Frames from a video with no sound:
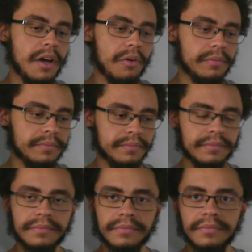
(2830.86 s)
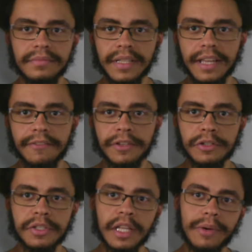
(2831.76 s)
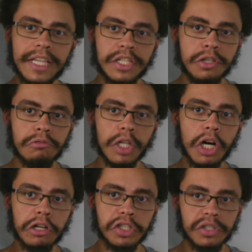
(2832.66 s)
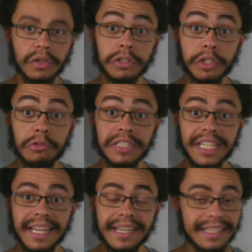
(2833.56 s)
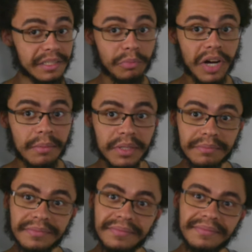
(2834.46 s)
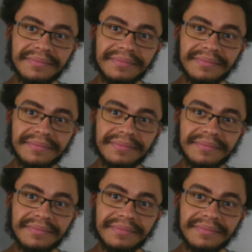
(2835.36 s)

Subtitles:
No. If your silhouette is too large or too skinny, it's a problem.